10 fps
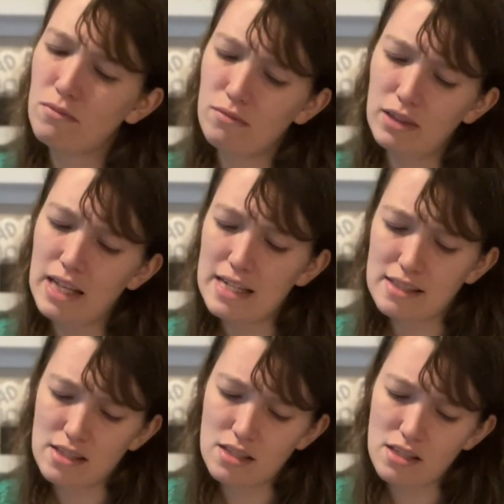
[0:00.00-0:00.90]

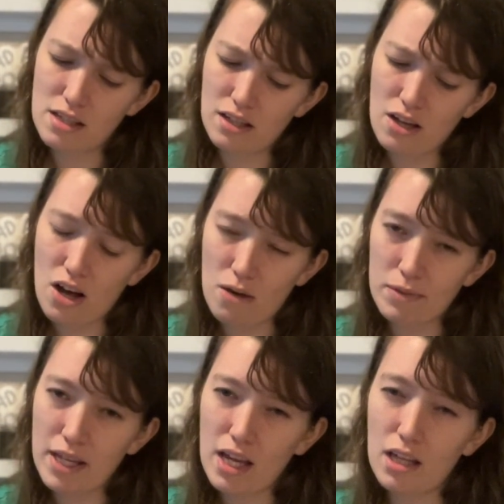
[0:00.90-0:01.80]
less
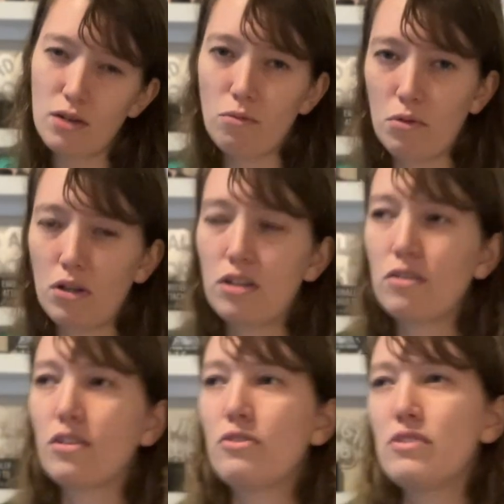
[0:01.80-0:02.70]
complicated word
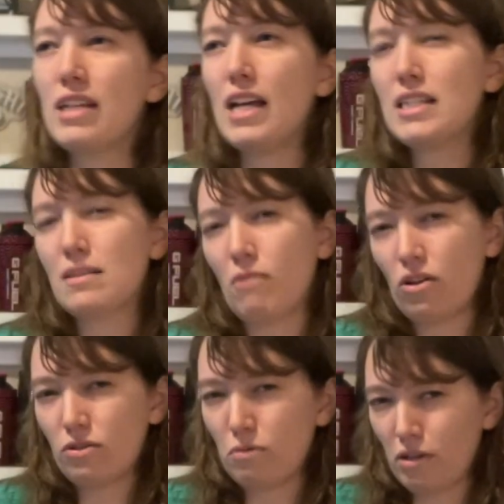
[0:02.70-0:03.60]
or use a
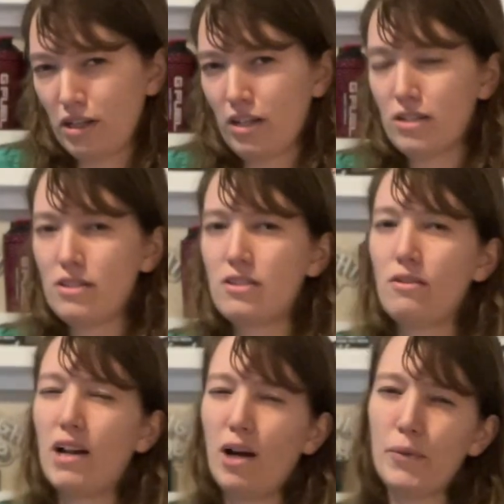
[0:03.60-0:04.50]
smaller word here
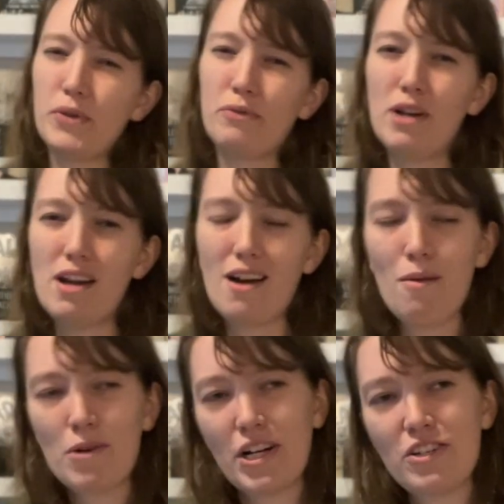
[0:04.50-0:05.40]
so it helps with reading
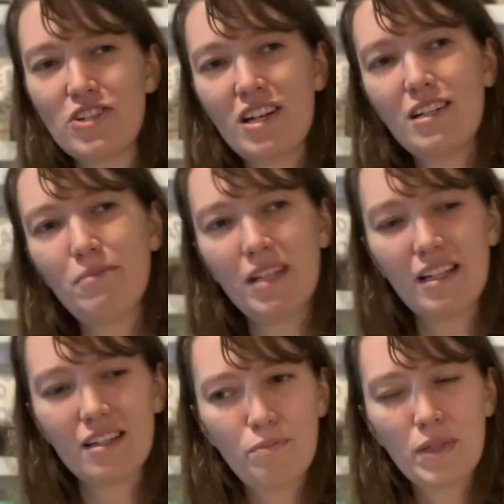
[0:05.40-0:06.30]
comprehension. And I'm
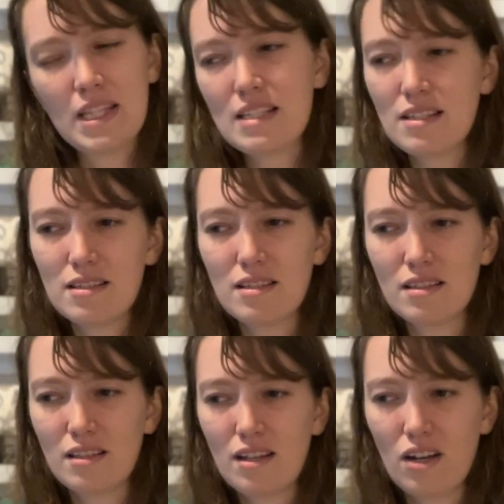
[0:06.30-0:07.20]
like, but this is
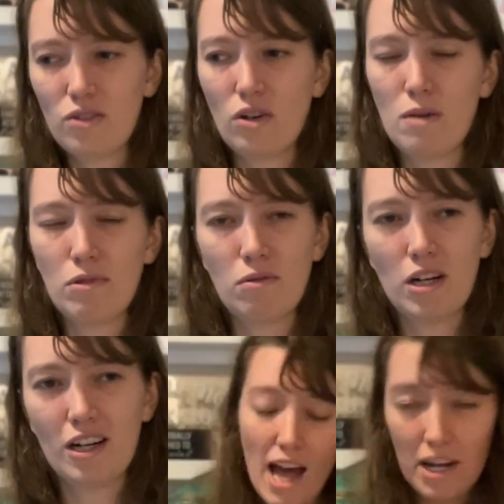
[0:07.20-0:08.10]
a normal
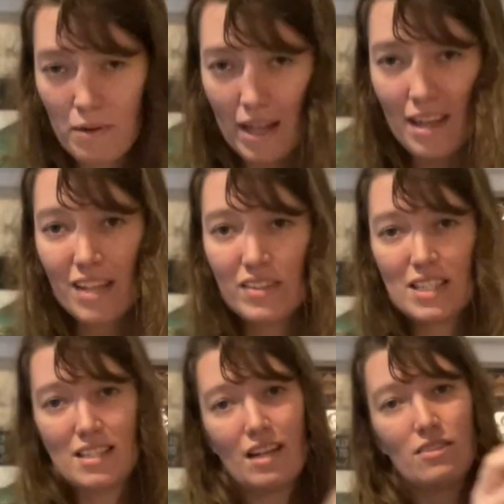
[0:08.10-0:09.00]
word. Anyway, if
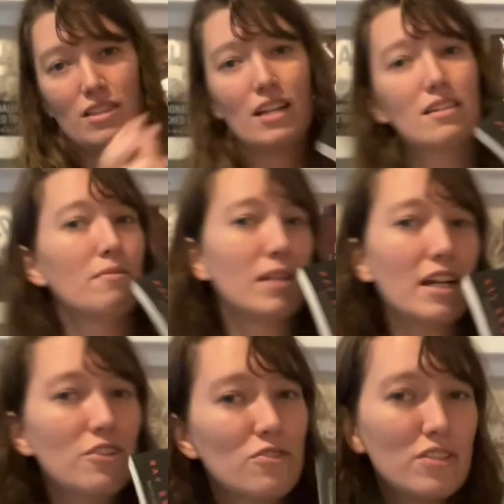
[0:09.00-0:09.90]
this sounds like
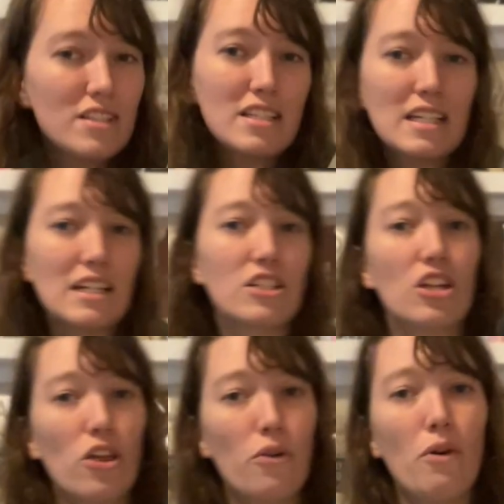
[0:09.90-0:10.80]
something interesting
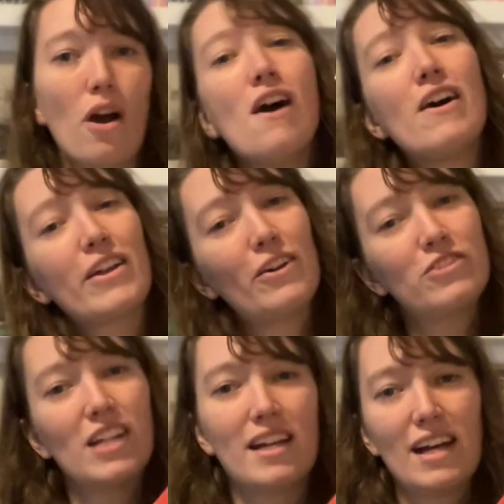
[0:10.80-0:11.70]
to you, go
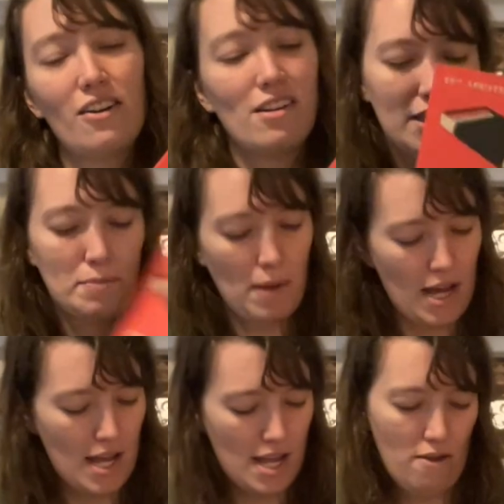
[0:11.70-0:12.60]
check it out. It's
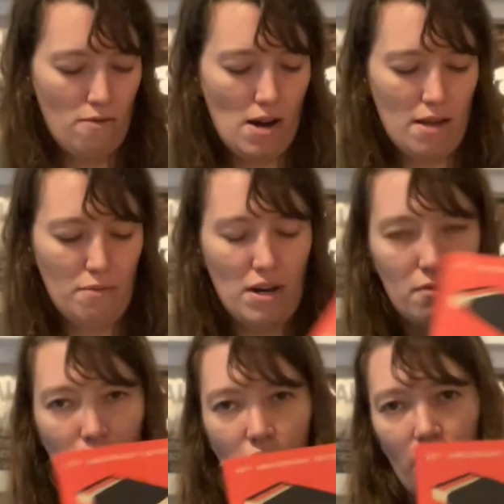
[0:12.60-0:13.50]
by
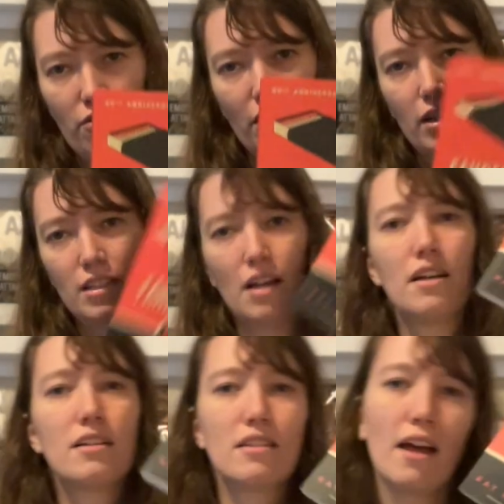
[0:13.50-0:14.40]
Bradbury. I forgot
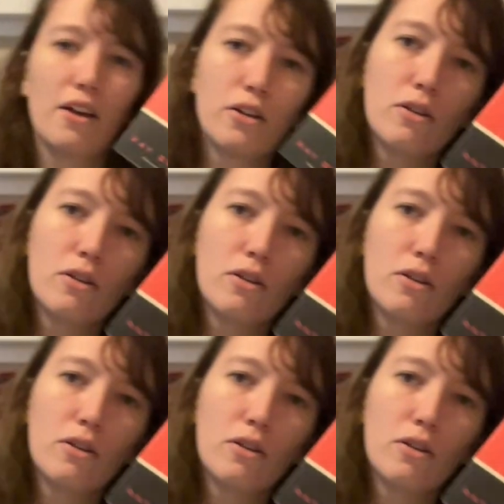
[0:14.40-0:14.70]
to say who.